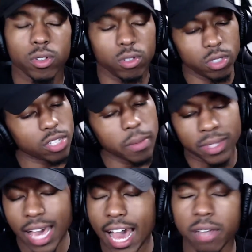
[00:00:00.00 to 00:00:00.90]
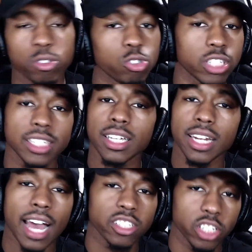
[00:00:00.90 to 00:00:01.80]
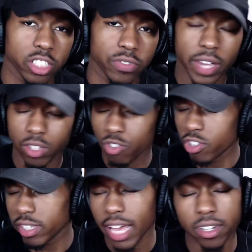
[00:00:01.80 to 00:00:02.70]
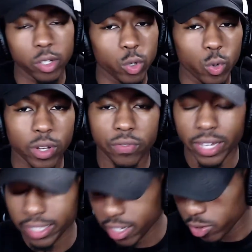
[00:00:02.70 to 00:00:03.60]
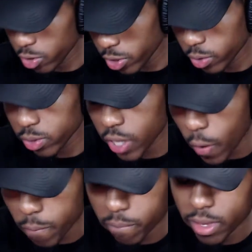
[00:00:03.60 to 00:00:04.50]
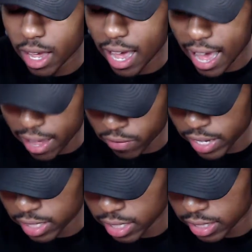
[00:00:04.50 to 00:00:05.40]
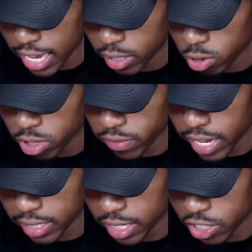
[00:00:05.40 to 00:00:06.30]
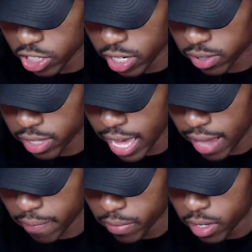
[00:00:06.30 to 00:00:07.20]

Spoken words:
sometimes you just cannot judge fate. You just had to do what fate tells you to do. So I invested in Tattoo Chef, got 10 shares of that.